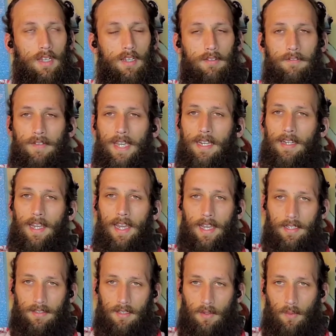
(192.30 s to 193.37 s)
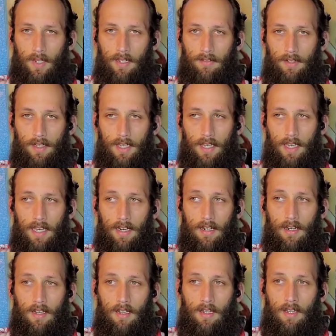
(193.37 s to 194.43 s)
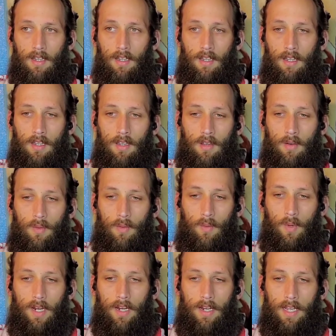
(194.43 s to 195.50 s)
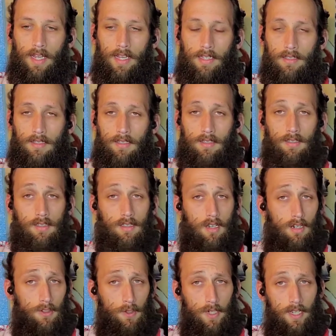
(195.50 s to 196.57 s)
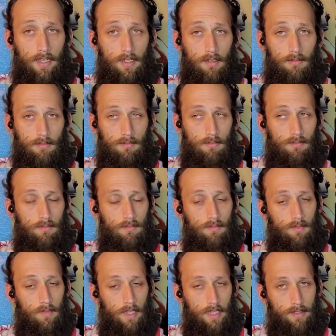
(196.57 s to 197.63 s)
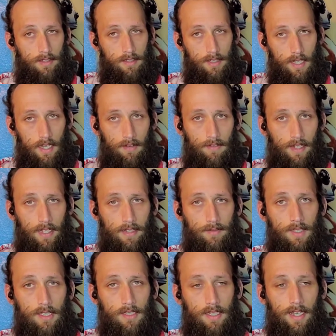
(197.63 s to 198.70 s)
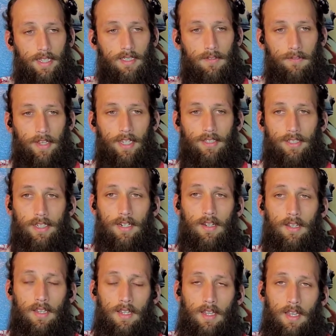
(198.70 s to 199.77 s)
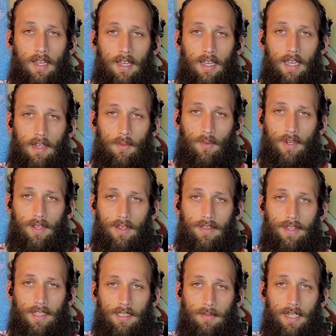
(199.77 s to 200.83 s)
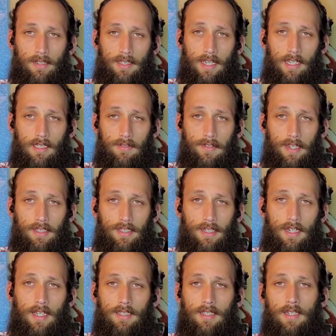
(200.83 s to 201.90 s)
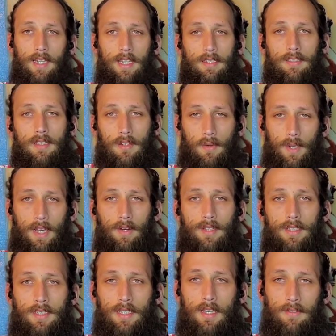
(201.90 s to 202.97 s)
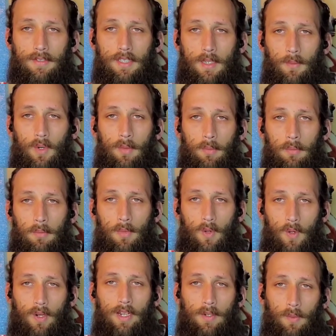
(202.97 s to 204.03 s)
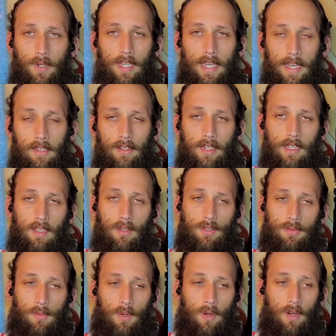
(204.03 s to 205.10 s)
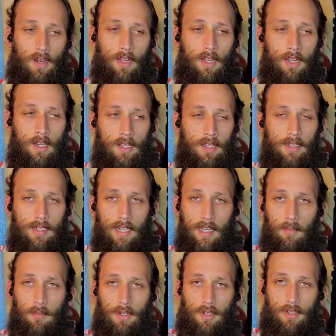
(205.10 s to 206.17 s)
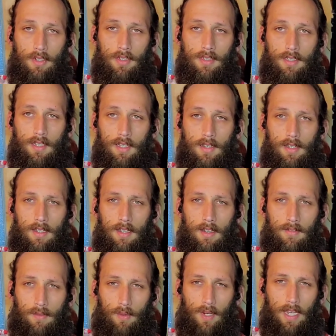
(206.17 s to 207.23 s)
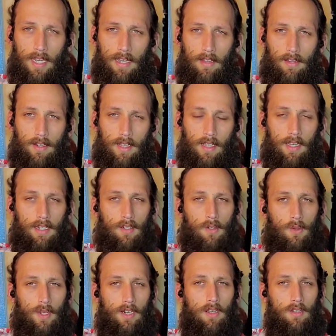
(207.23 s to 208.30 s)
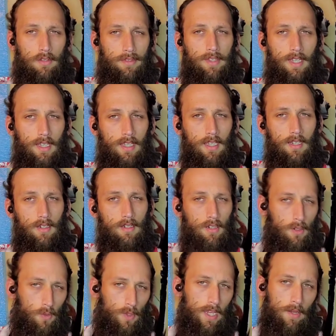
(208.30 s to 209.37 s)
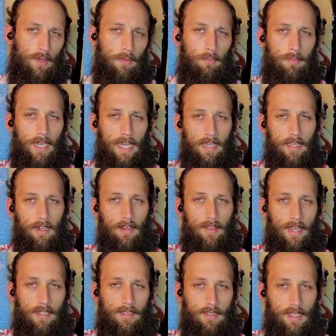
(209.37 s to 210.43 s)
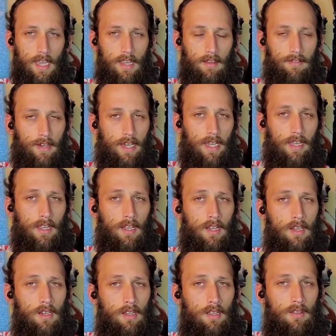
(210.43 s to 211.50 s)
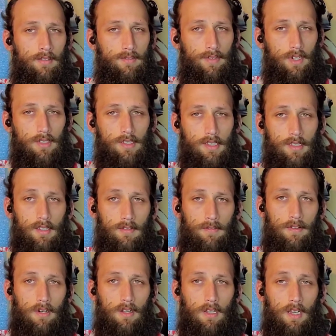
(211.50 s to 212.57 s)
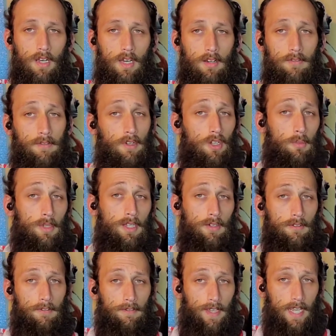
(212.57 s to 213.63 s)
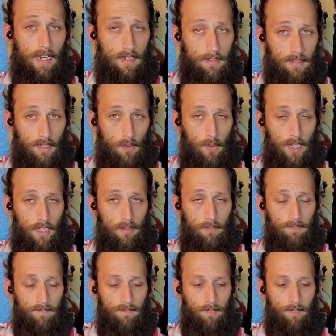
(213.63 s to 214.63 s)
fantastic way of looking at it. Whereas Star Trek is a sci-fi. It's a science fiction. And one of the things about science fiction is it tends to ground itself somewhat more in reality and use more tent poles of reality and critical thinking to ground it back into that sci-fi versus the full-on, full-blown fantasy realm.